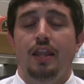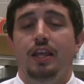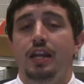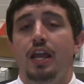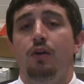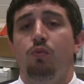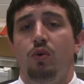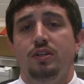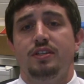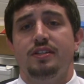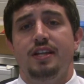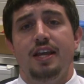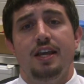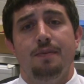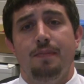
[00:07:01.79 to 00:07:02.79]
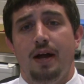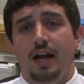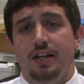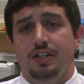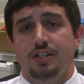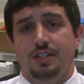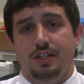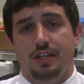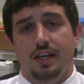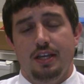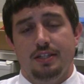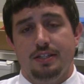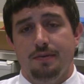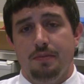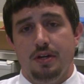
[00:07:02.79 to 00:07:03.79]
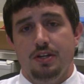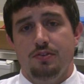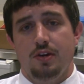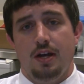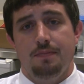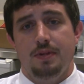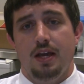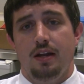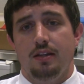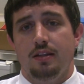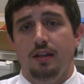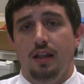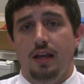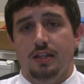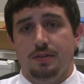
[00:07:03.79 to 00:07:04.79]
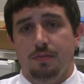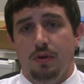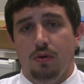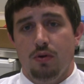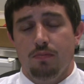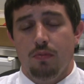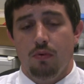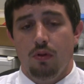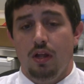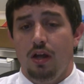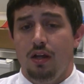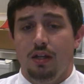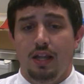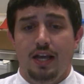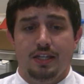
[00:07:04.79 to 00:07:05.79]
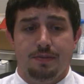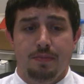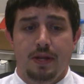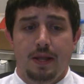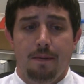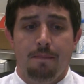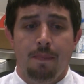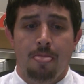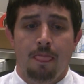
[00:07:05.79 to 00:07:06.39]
then he had one standby just in case somebody dropped out at the last minute.